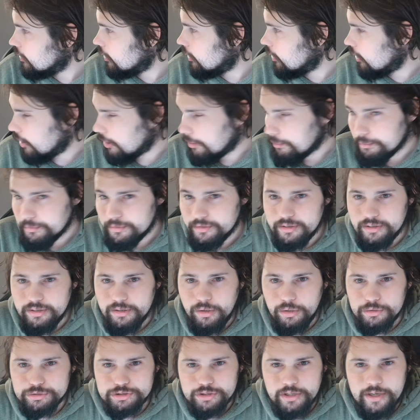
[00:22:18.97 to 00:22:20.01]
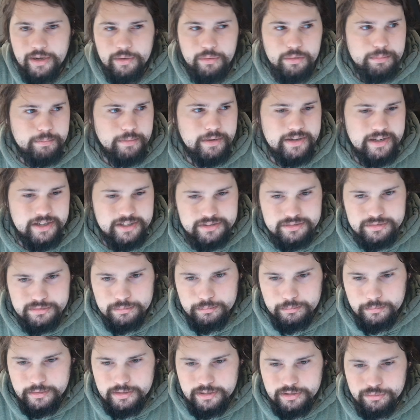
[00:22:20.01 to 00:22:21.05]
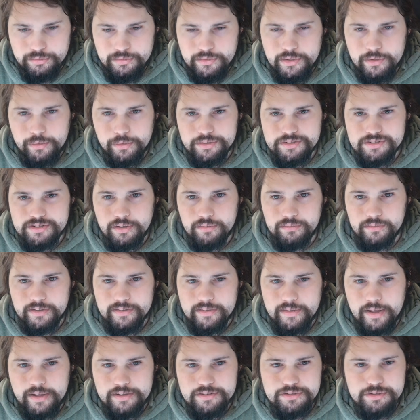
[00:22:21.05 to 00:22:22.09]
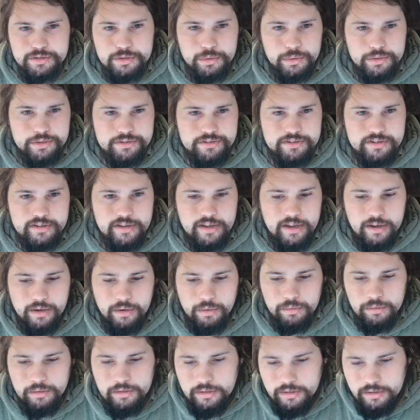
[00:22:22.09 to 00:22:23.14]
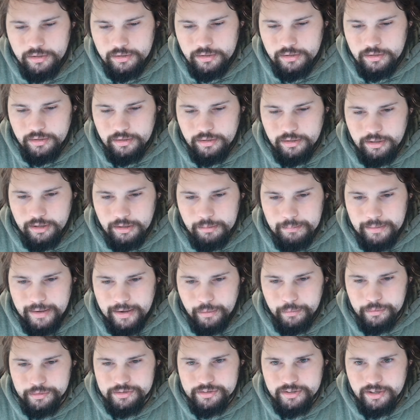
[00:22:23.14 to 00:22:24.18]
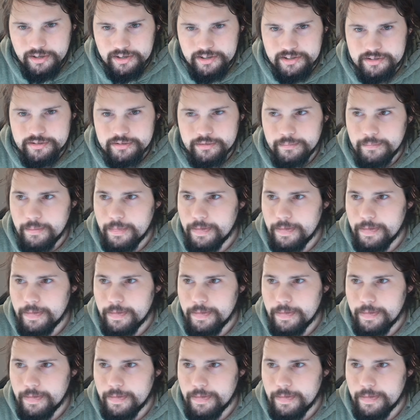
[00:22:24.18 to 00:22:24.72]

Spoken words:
You know, I'll try it with my next video and stuff like that too, and see how it does